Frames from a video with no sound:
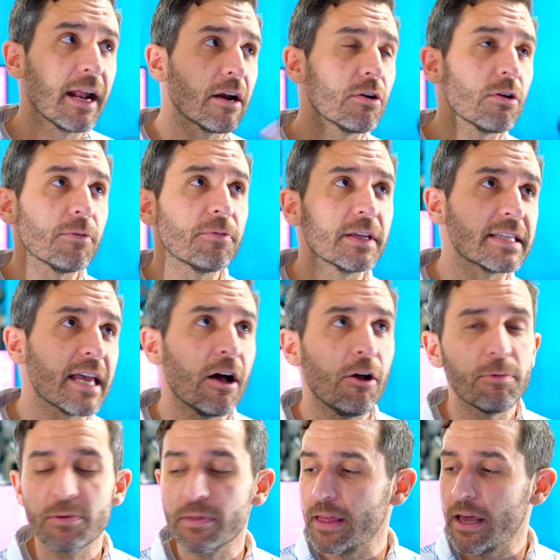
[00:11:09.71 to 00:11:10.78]
I don't know if this
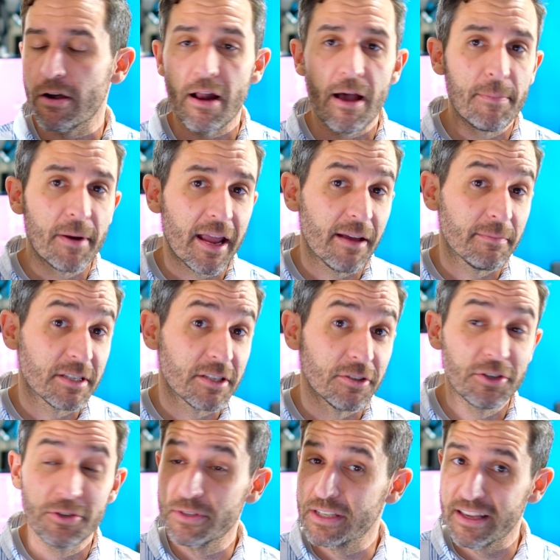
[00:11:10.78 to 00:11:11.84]
helps with that or not, but I am still
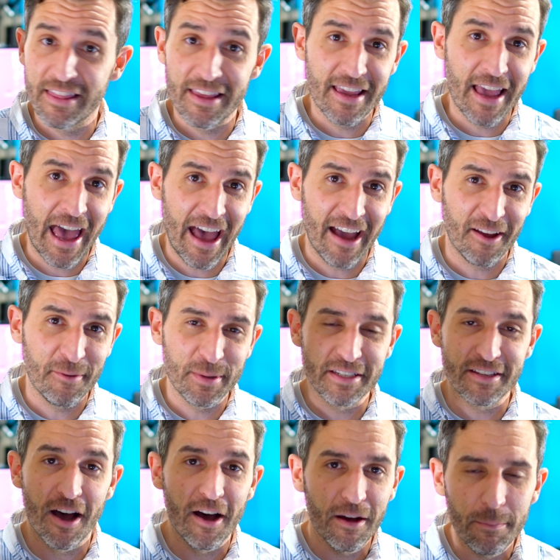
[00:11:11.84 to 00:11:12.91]
using the
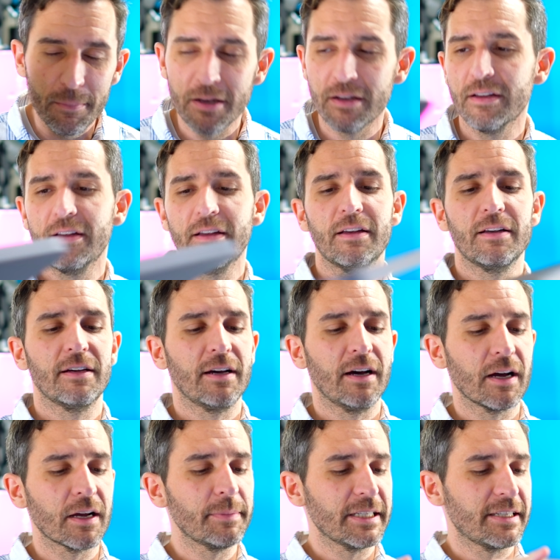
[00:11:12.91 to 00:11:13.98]
Hagibis Hub,
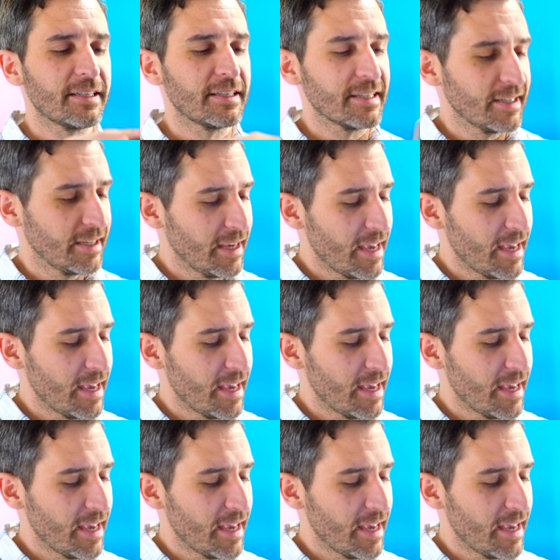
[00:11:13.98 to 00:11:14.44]
Hagibis.